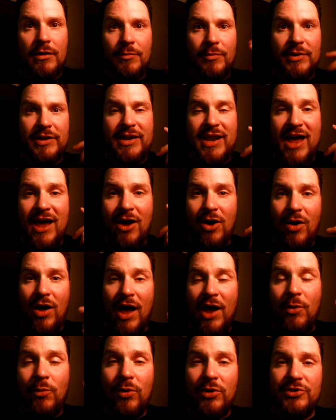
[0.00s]
But now
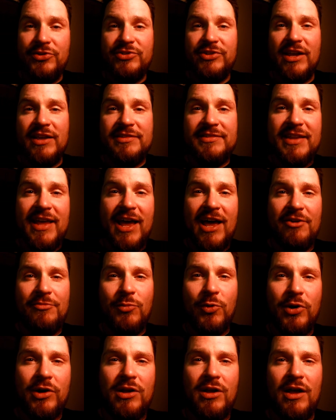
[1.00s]
I will just have
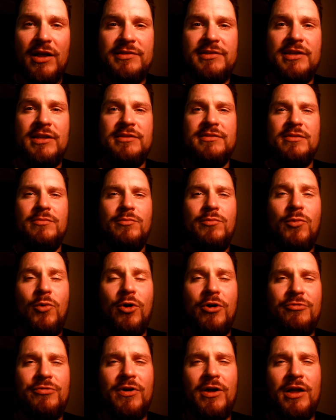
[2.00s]
more content,
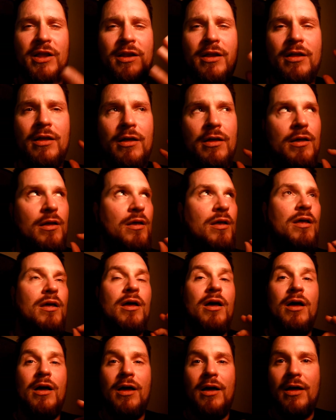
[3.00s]
more fun,
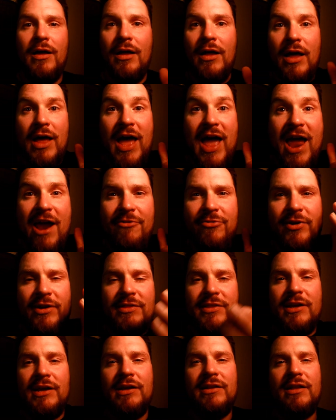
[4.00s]

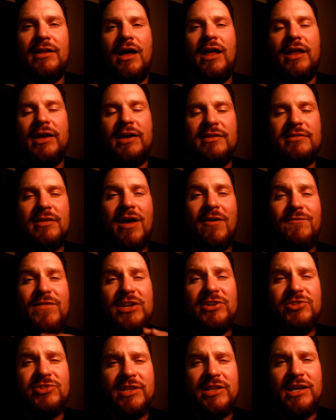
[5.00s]
everything. I guess
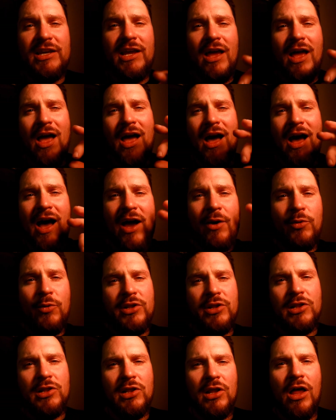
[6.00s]
eventually I
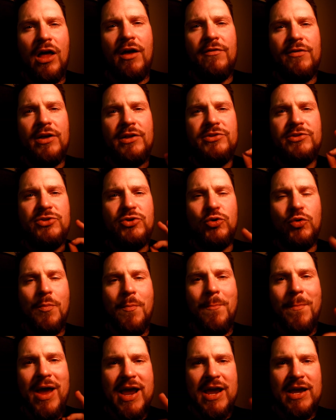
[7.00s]
would love to
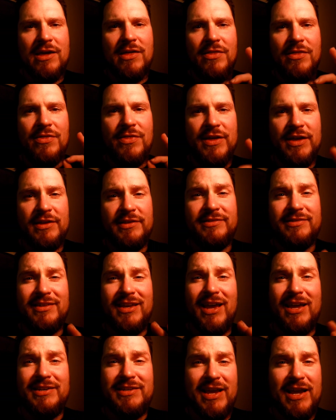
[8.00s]
make this
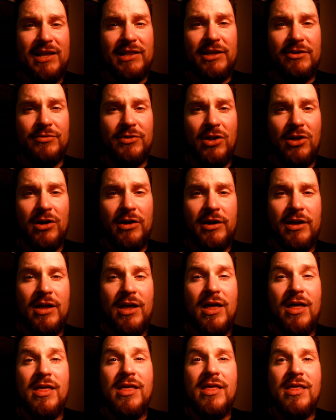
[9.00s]
a daily vlog.
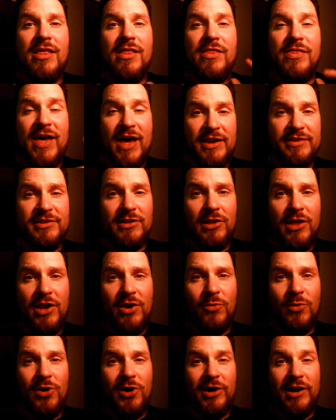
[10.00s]
That is a lot
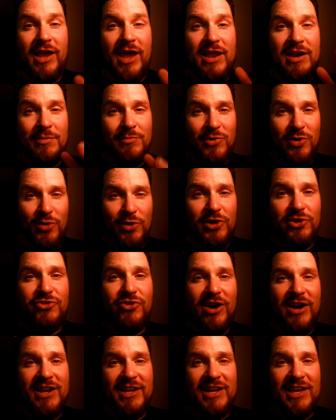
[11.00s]
of work and I'm going to
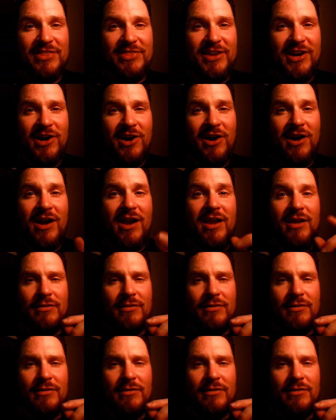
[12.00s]
try to get there.